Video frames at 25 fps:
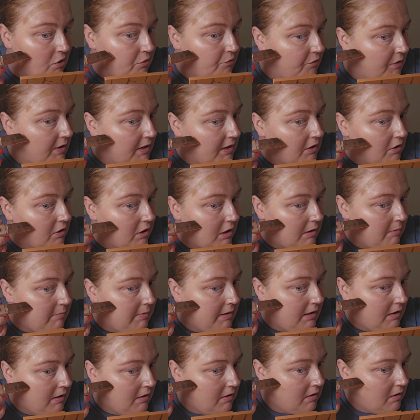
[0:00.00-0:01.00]
freaking
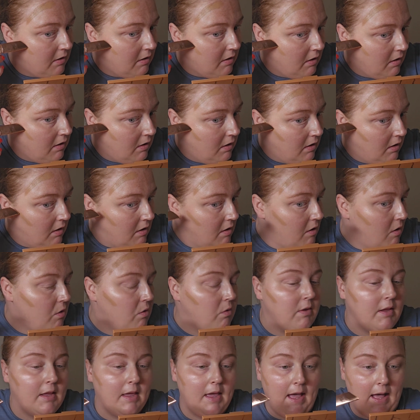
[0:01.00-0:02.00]
creamy.
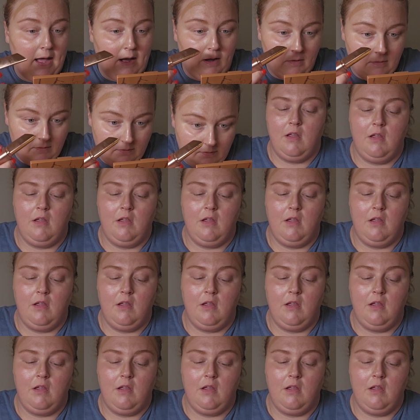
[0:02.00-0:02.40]
Holy cow.